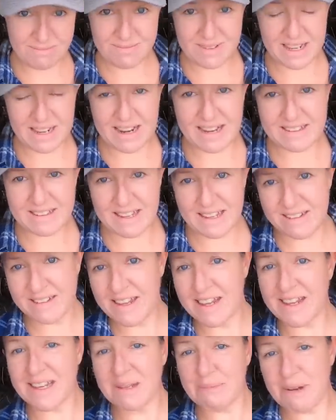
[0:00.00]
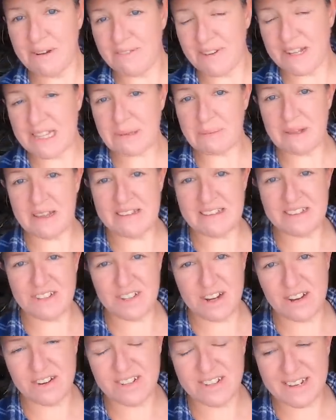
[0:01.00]
like I said, take it to my friend's place and
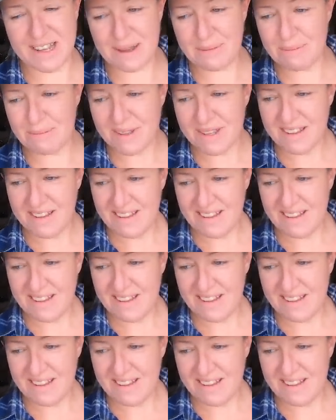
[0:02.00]
charge it up